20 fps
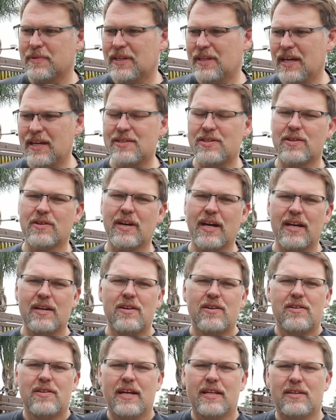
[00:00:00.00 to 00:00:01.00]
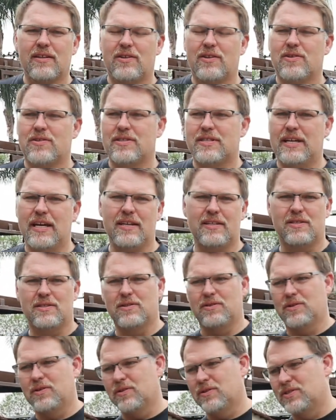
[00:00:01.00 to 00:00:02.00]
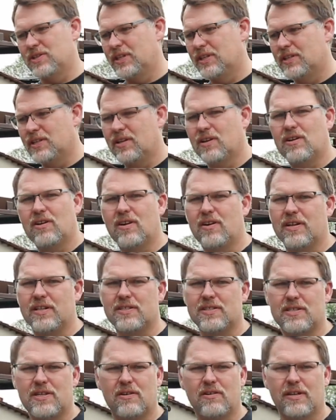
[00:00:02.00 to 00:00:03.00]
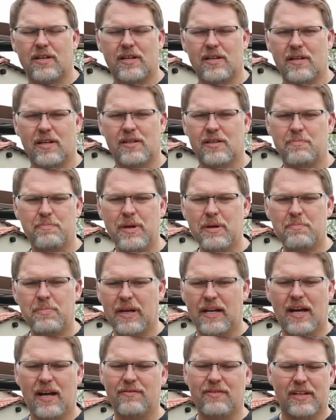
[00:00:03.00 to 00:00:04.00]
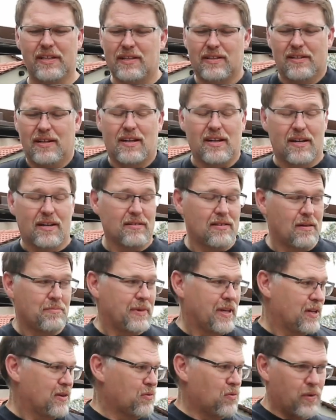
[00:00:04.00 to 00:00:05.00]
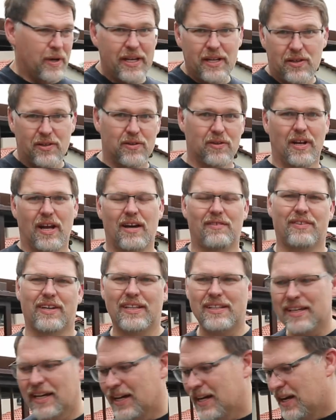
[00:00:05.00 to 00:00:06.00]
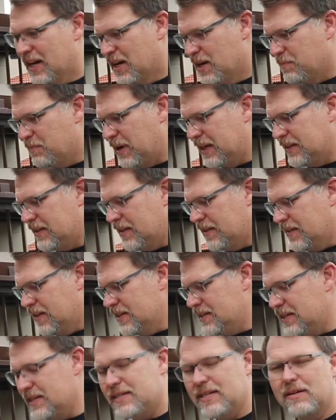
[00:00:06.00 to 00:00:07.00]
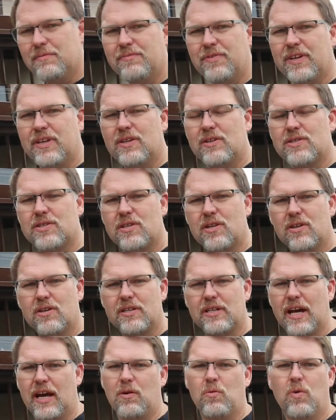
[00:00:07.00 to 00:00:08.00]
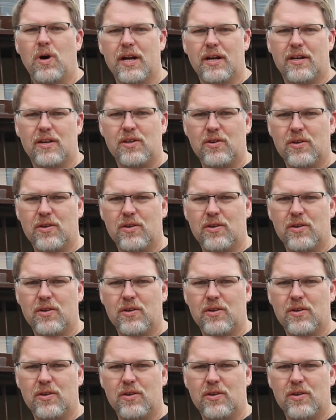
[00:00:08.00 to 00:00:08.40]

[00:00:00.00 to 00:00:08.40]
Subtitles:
Yes, you can do that on your Z or your GTR and so on, and the people love it, and I mean, we do love it. But this is something you start day one,